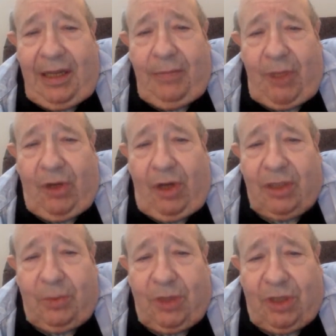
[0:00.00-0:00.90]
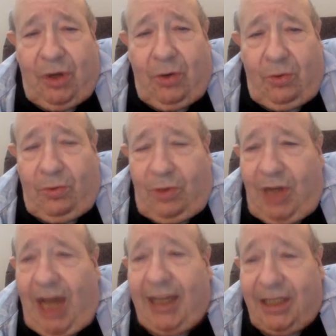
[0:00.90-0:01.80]
because it was so
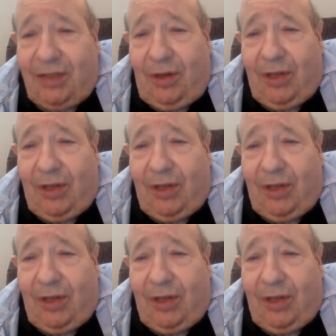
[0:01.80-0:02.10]
nice.